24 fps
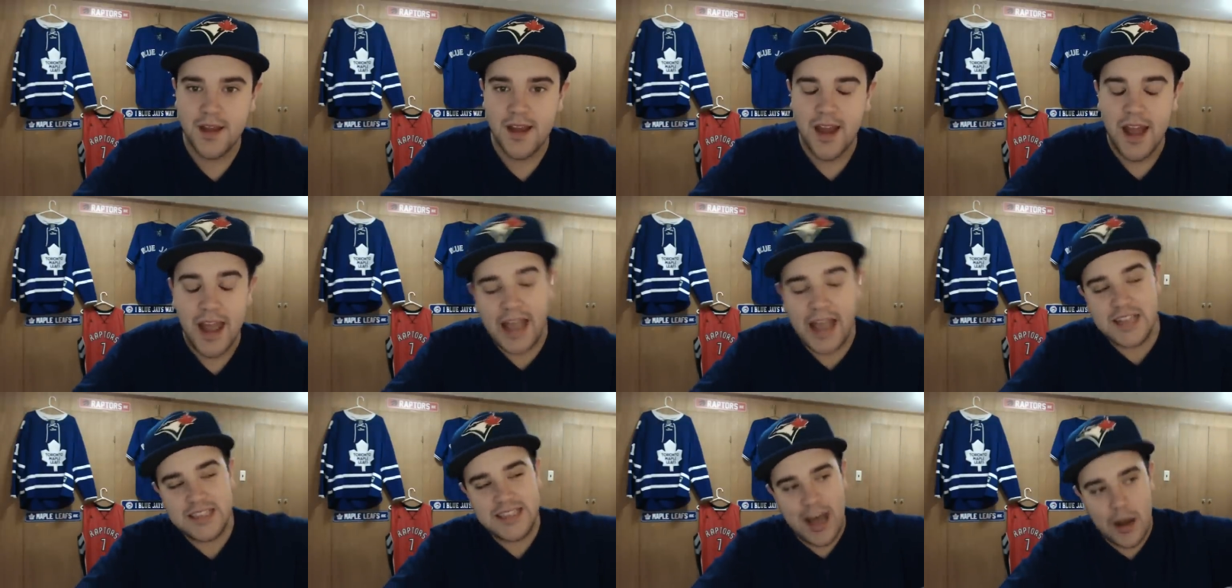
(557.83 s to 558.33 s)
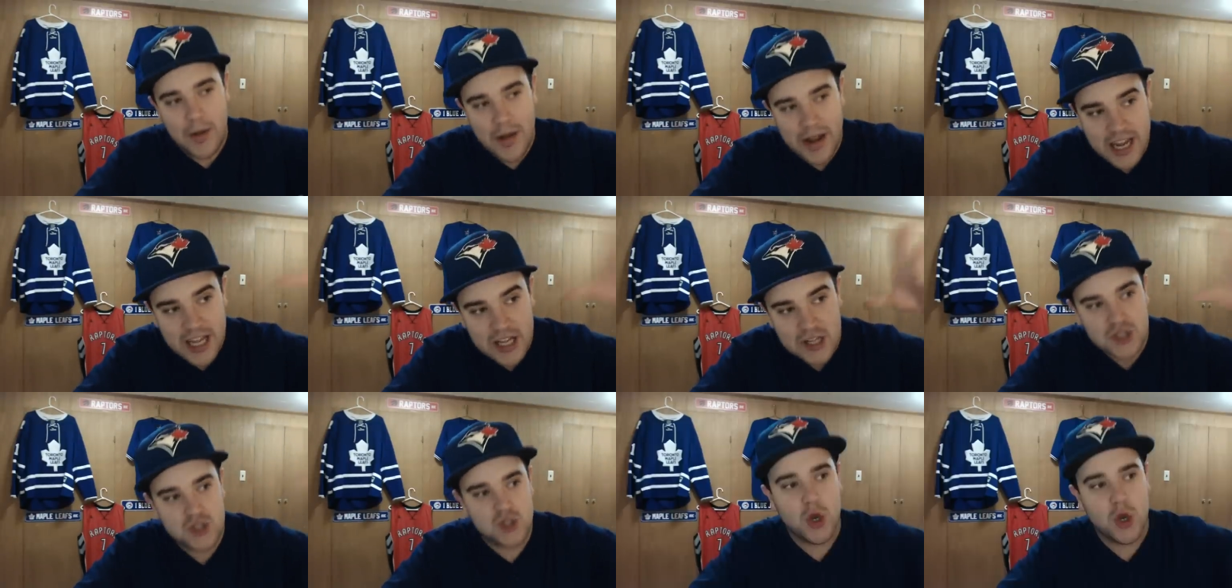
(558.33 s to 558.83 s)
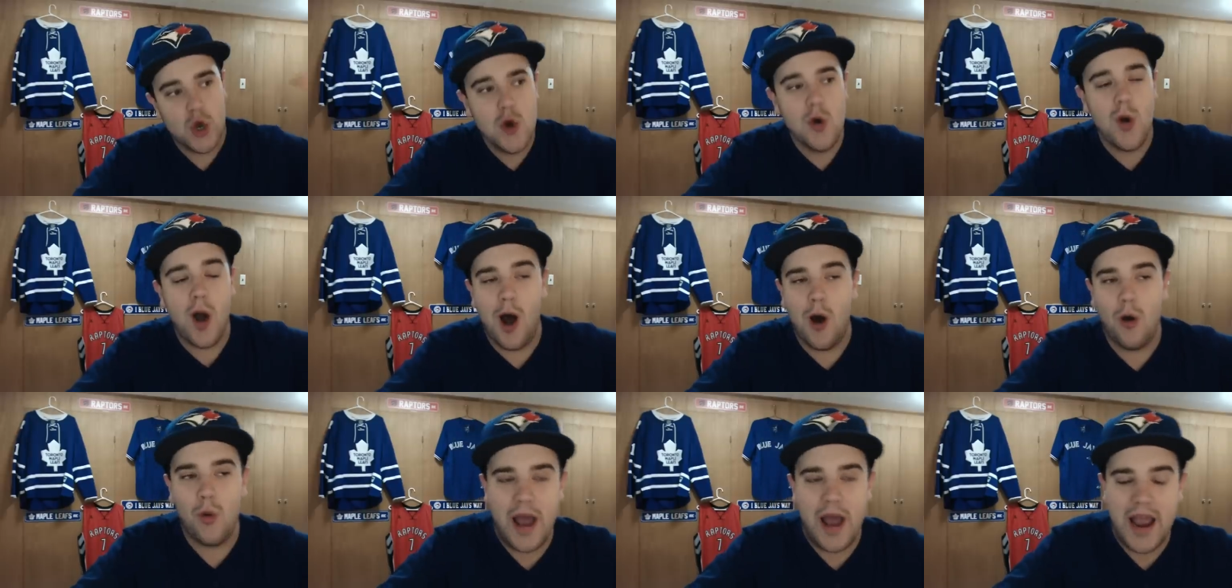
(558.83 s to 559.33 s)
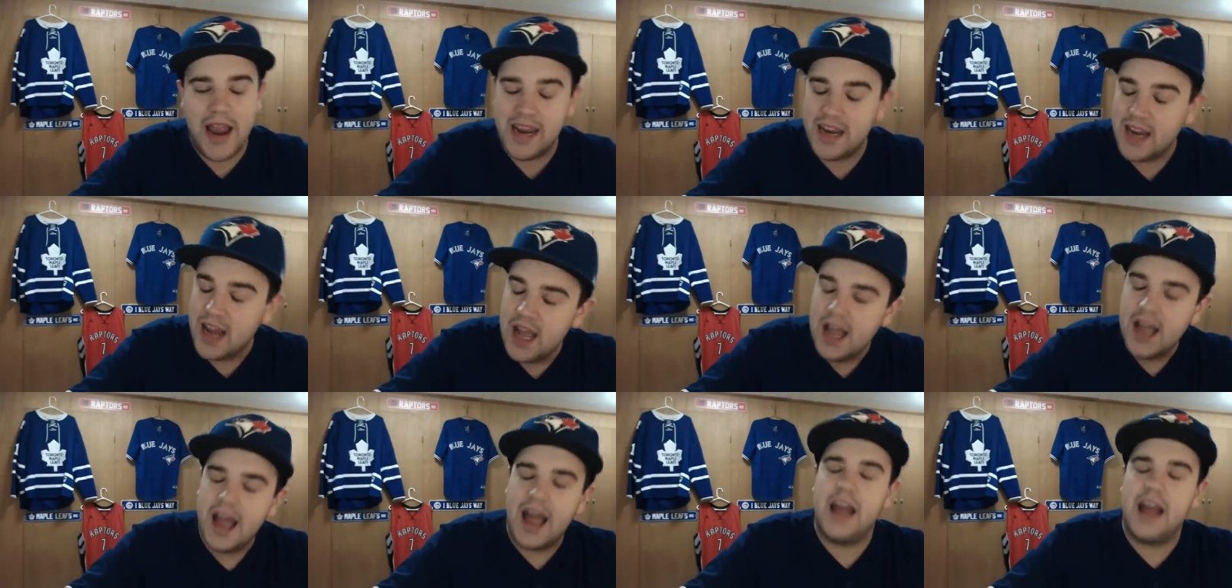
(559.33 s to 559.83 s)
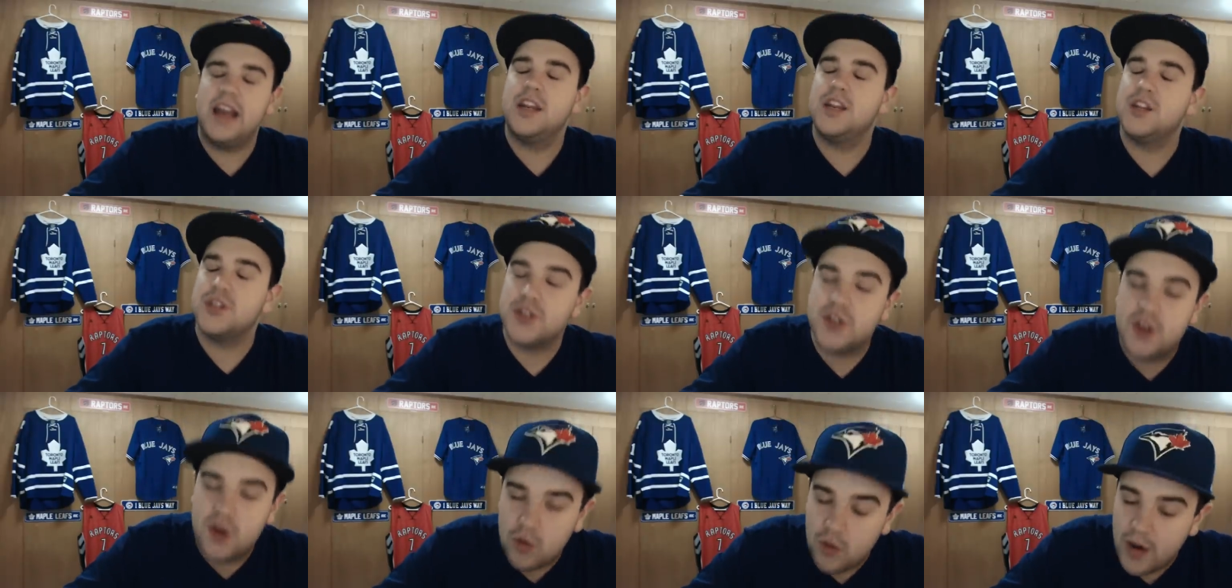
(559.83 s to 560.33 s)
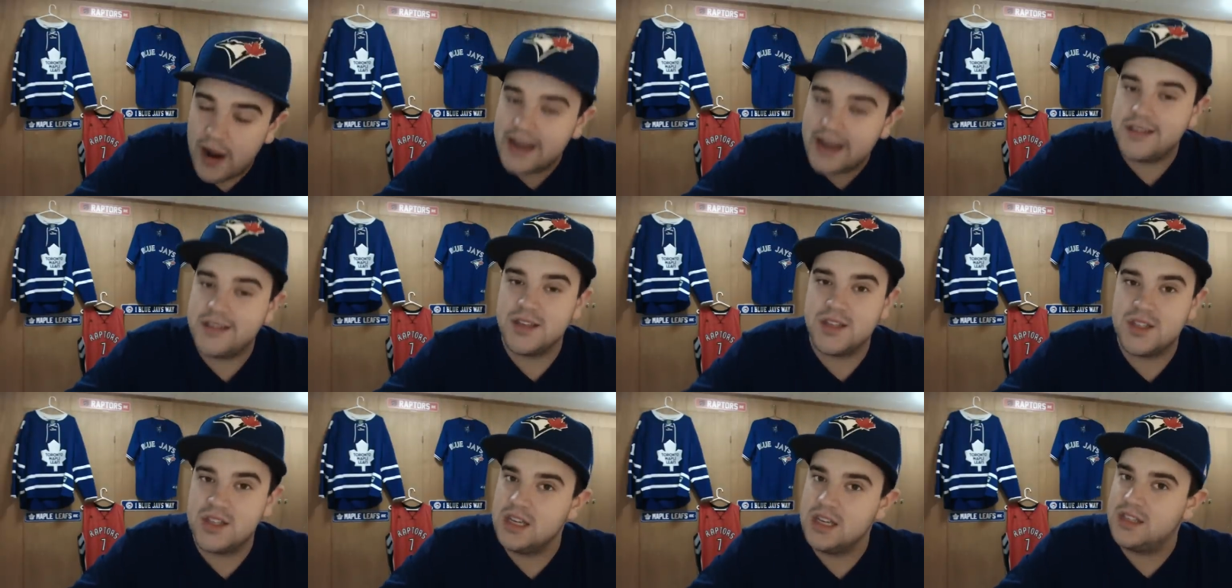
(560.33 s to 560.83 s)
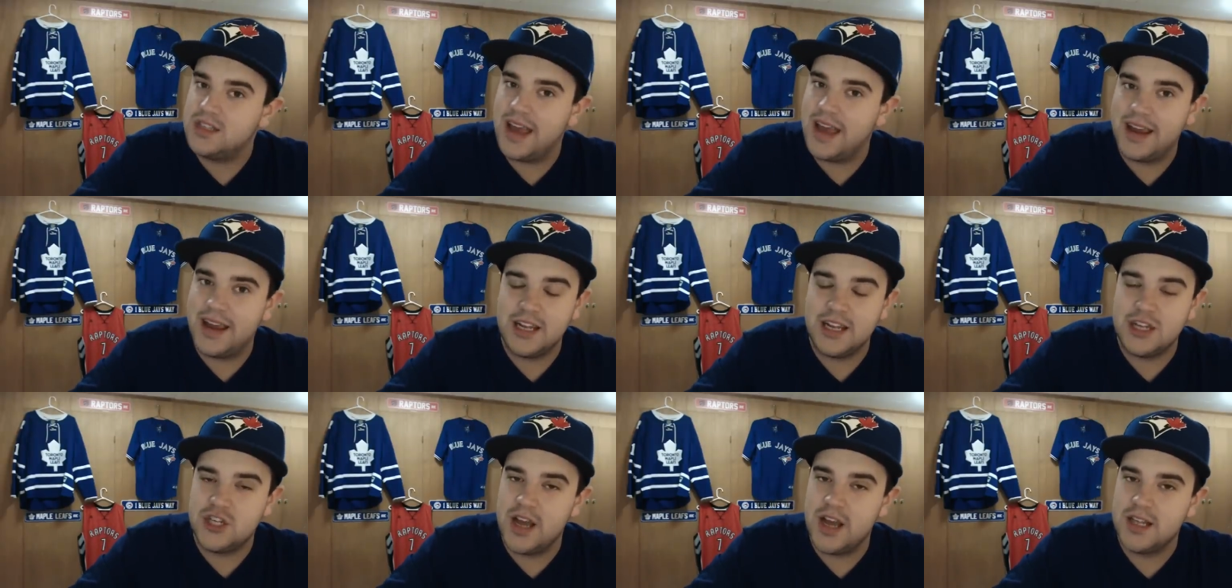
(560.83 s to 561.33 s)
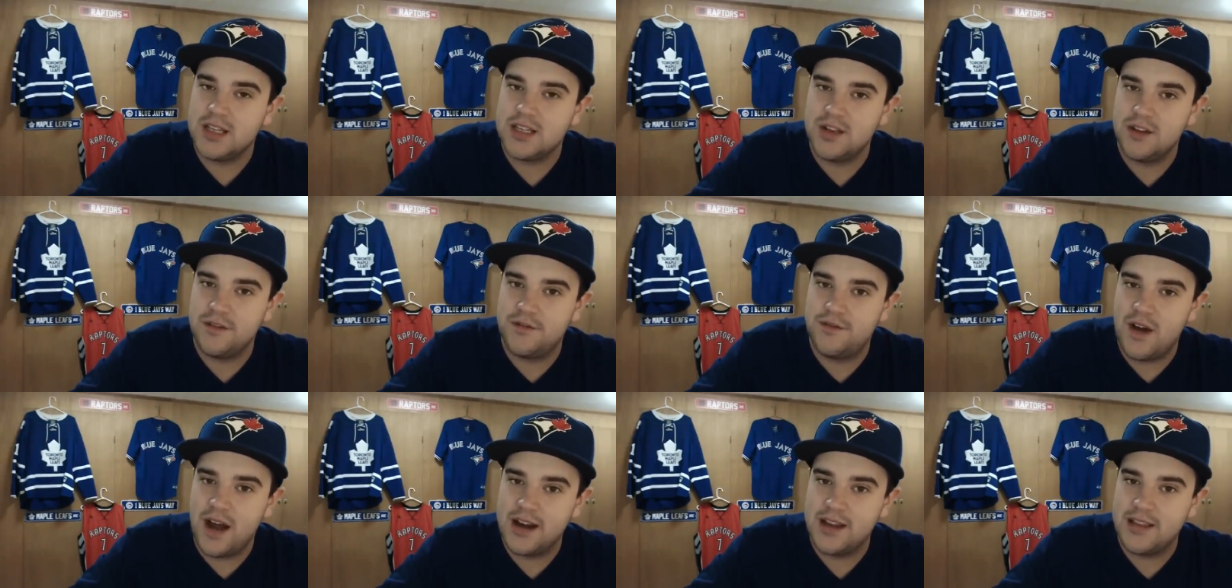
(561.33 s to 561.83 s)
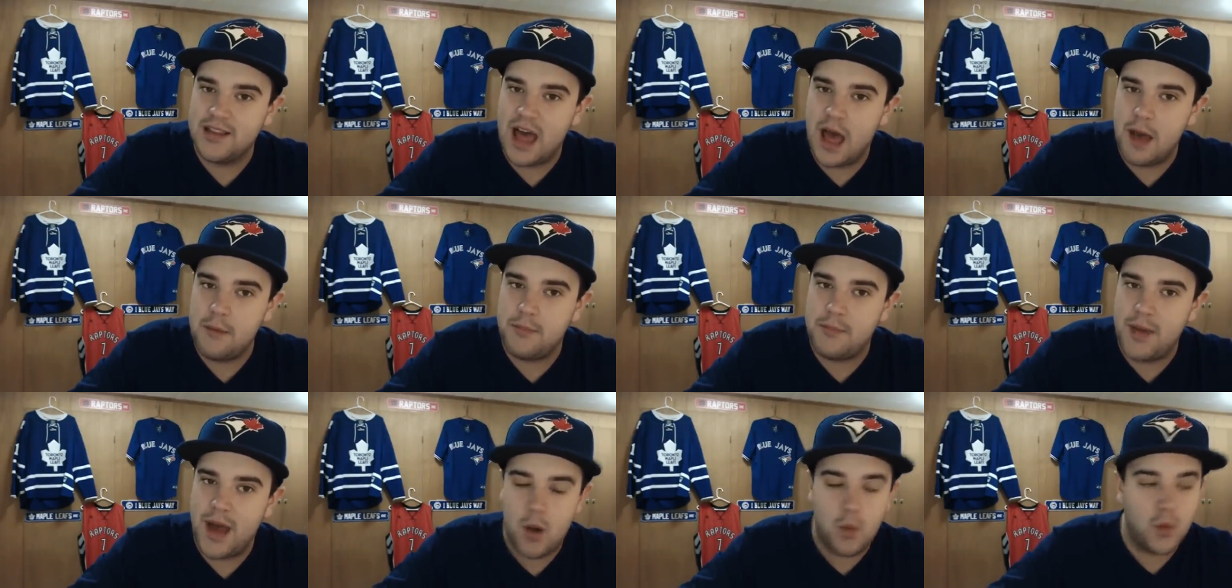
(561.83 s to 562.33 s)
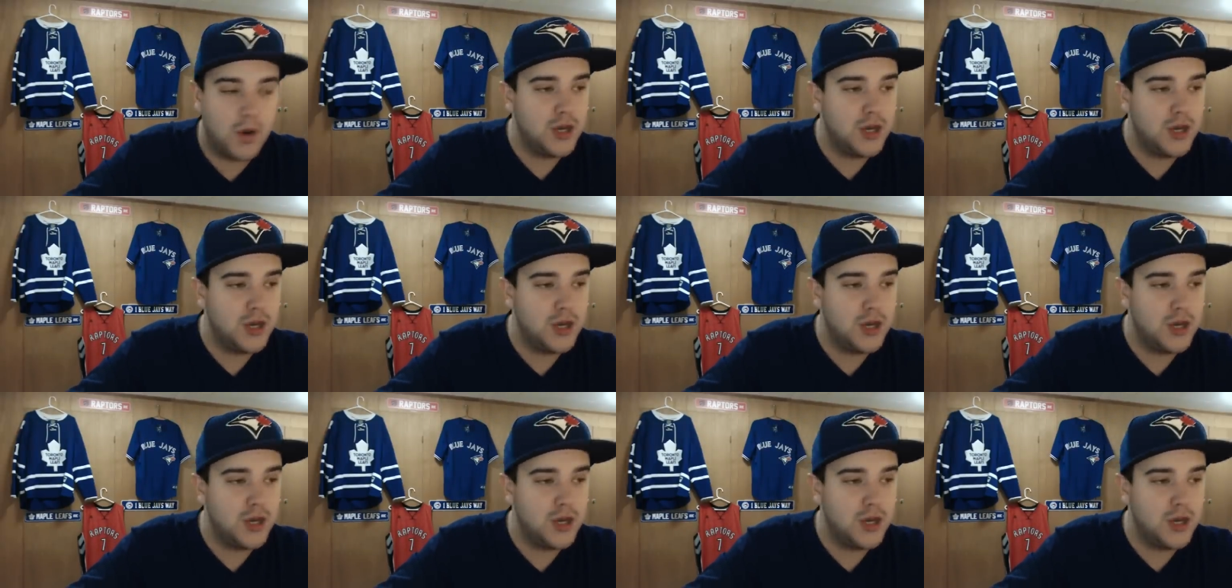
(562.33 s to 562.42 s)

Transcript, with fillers: is now hitting 208, and it is great to see Danny Jansen find that bat.